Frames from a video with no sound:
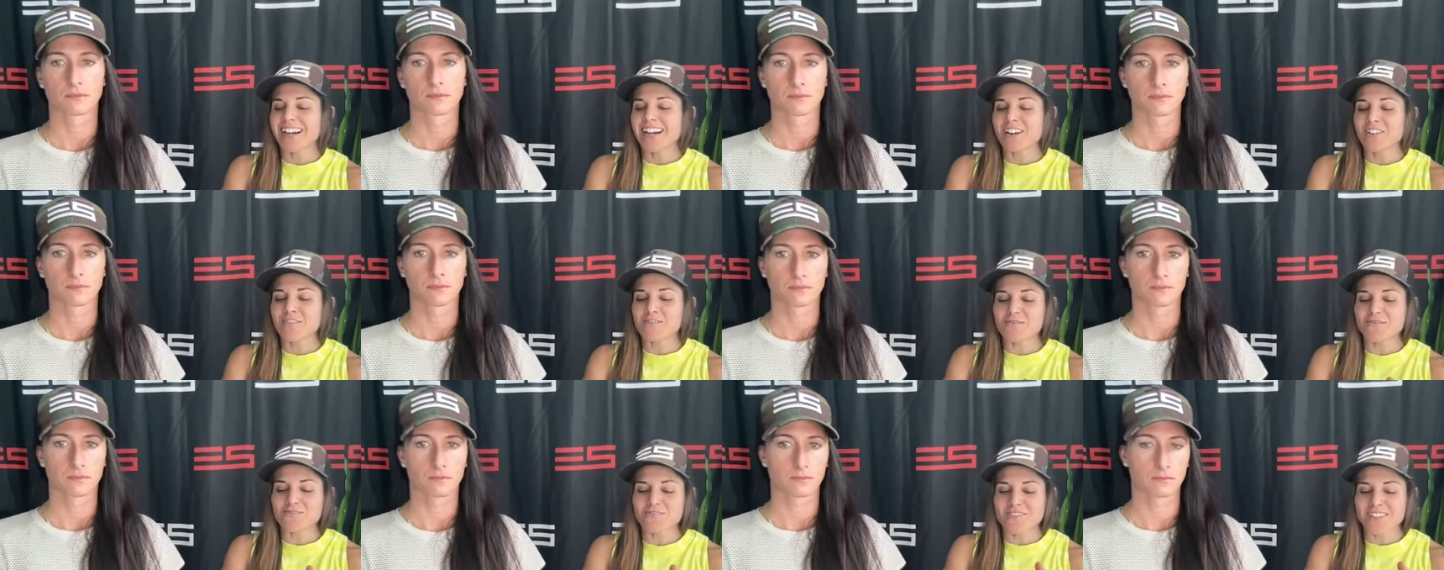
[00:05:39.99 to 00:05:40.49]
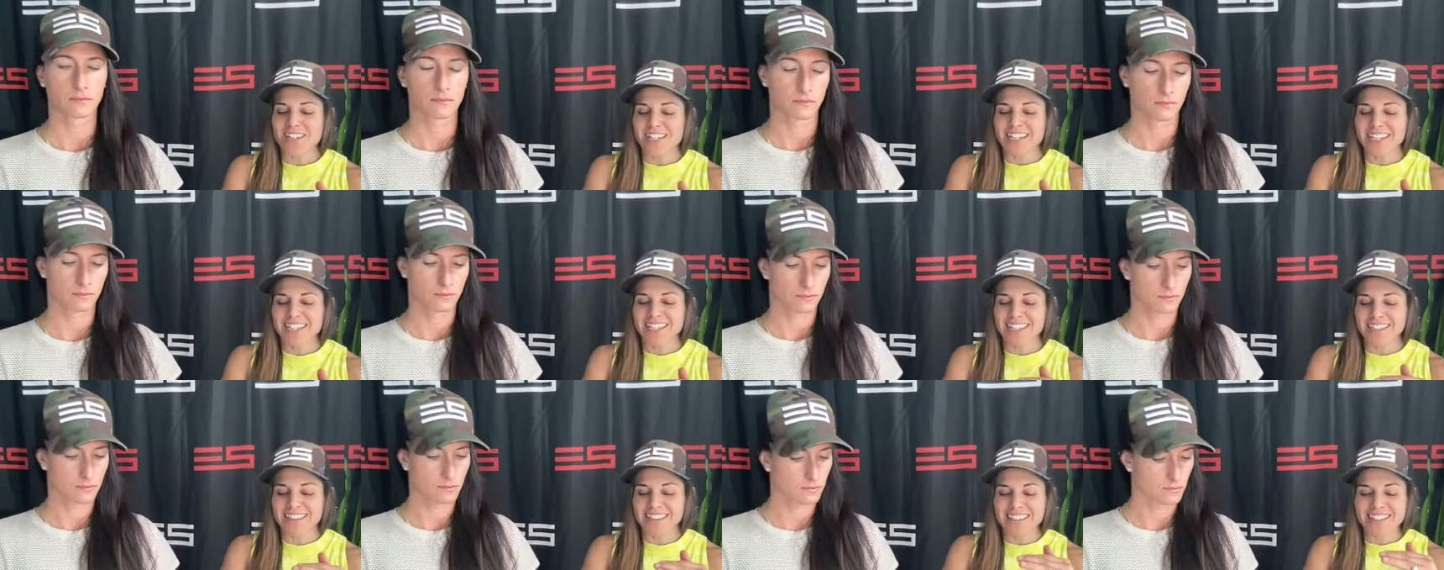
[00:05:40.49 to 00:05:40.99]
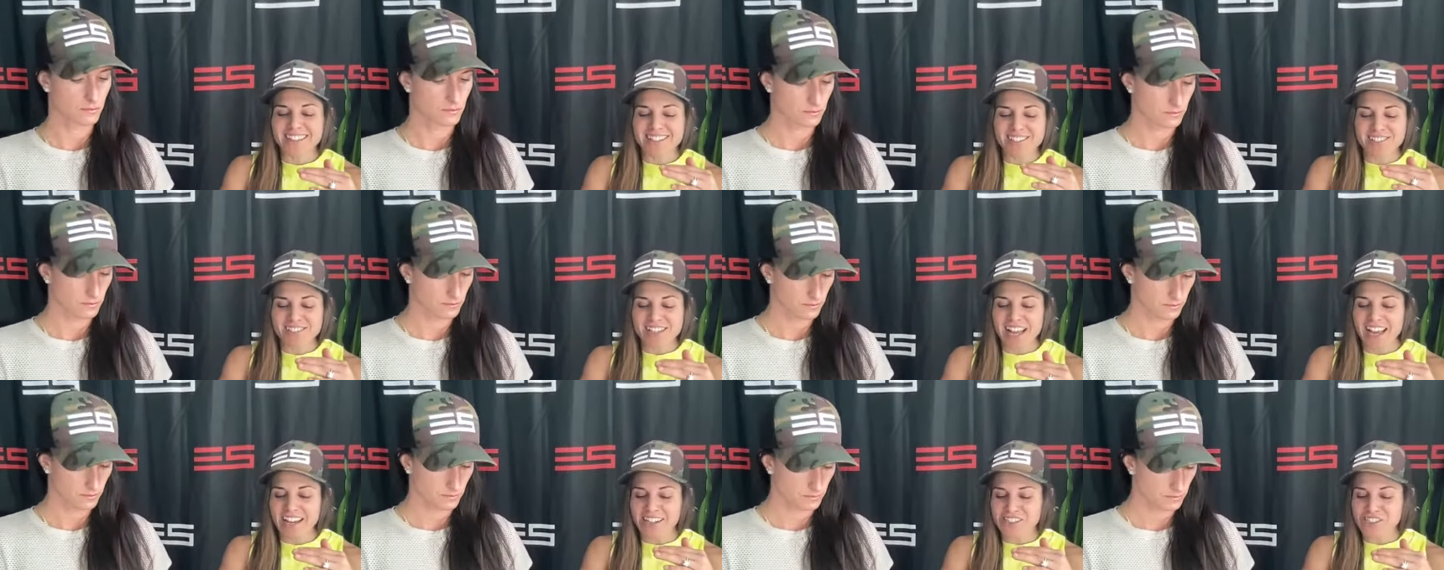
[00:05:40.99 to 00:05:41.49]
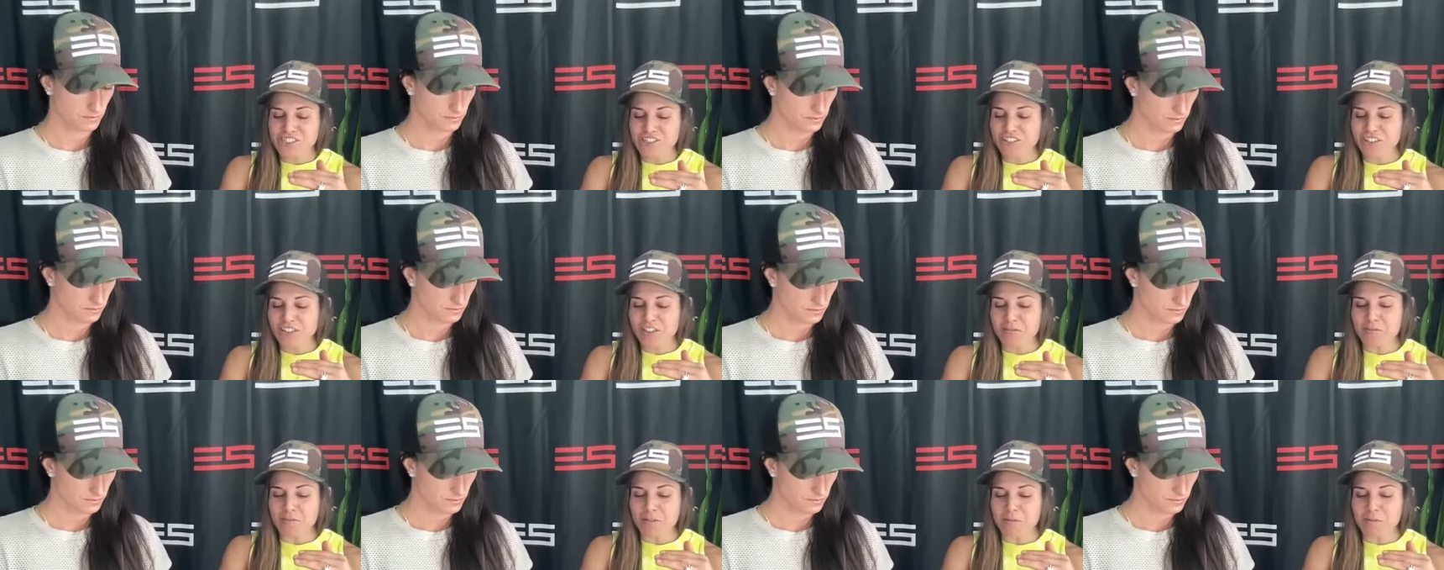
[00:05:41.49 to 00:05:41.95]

Speaker 1: Um, this actually